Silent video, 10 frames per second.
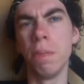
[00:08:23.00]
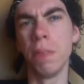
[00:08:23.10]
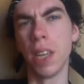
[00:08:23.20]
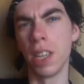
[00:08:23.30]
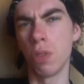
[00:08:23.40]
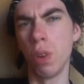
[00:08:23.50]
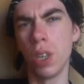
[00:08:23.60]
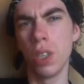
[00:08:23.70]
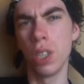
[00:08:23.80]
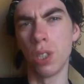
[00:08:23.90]
The last
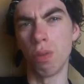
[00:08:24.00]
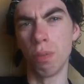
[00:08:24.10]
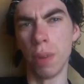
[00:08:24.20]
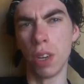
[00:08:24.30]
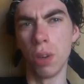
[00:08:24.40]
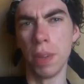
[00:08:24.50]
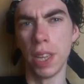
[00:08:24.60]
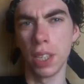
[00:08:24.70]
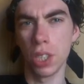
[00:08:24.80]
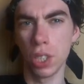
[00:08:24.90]
one is of Malcolm
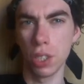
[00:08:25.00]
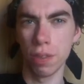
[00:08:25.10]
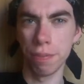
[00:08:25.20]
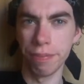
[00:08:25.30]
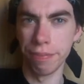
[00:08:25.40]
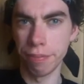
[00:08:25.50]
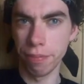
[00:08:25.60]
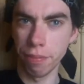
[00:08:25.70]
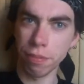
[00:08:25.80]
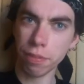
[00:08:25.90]
X.
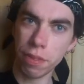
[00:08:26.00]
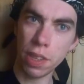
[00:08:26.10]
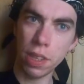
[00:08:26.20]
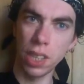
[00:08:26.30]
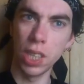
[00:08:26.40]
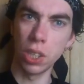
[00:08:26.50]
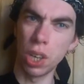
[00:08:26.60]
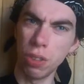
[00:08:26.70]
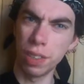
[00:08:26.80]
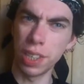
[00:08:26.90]

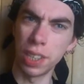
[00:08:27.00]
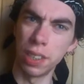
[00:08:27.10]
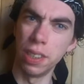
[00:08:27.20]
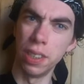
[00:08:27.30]
Go vegan.